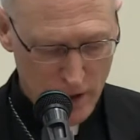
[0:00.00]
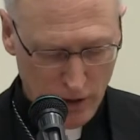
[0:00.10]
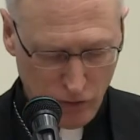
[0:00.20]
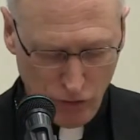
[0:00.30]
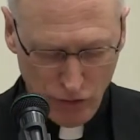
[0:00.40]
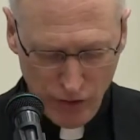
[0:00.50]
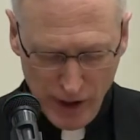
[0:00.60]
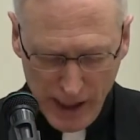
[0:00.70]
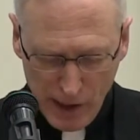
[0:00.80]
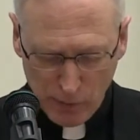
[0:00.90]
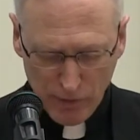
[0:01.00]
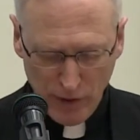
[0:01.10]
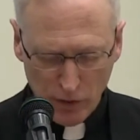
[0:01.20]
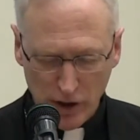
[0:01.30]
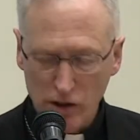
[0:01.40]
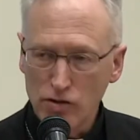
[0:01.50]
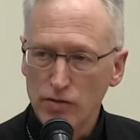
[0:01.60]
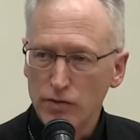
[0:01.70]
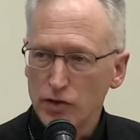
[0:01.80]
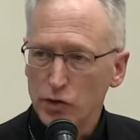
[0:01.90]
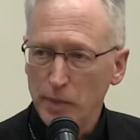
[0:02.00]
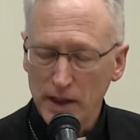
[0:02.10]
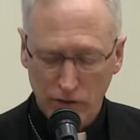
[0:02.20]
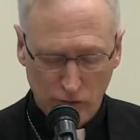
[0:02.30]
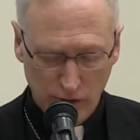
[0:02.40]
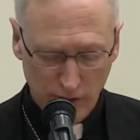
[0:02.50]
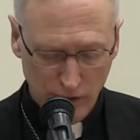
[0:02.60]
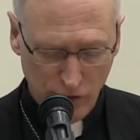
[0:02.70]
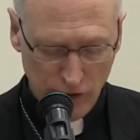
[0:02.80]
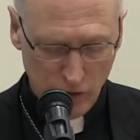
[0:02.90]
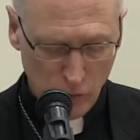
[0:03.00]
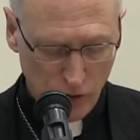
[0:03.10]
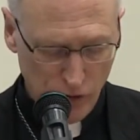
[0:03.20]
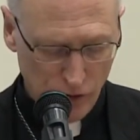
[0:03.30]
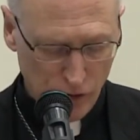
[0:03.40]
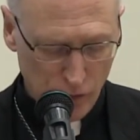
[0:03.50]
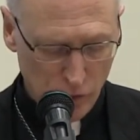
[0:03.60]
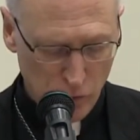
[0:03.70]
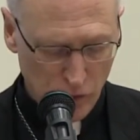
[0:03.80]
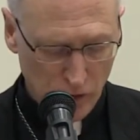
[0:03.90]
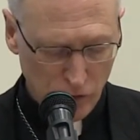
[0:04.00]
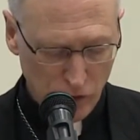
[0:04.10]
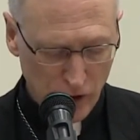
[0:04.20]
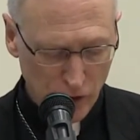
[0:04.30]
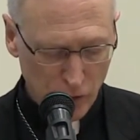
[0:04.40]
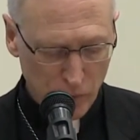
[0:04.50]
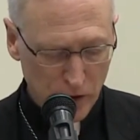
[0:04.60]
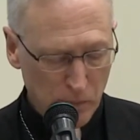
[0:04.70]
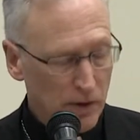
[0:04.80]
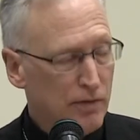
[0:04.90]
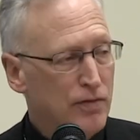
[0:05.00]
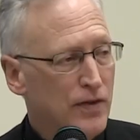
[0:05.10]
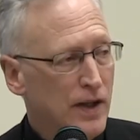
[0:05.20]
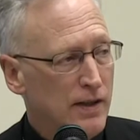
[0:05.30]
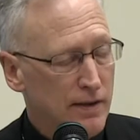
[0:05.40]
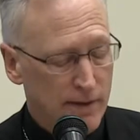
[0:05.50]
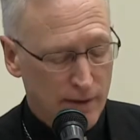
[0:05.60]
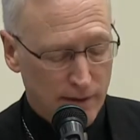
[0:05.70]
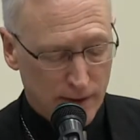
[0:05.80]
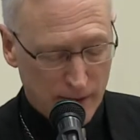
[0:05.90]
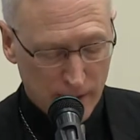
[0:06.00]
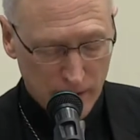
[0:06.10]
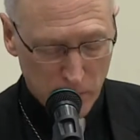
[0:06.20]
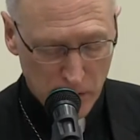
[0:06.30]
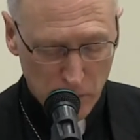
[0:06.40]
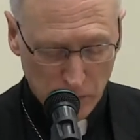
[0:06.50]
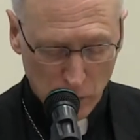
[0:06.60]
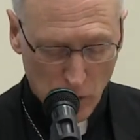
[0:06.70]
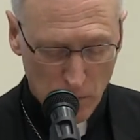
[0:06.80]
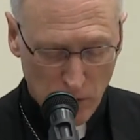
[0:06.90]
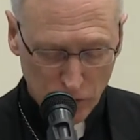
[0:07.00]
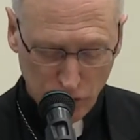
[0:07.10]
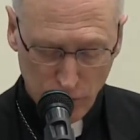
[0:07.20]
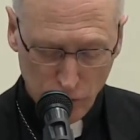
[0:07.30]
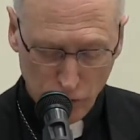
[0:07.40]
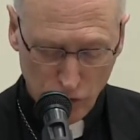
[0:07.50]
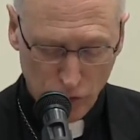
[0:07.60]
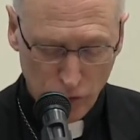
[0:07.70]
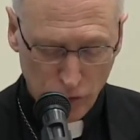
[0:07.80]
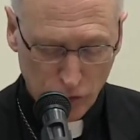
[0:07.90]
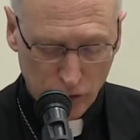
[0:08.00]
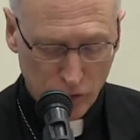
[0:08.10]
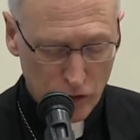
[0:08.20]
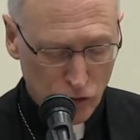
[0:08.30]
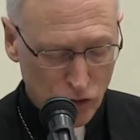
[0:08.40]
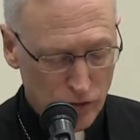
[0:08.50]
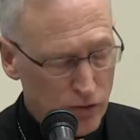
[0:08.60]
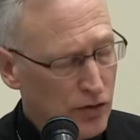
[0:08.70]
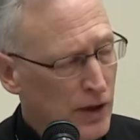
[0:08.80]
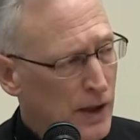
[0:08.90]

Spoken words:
thanks to the Niagara Foundation for sponsoring this annual dinner, which brings together people of faith, people who are Muslims, Jews, or Christians.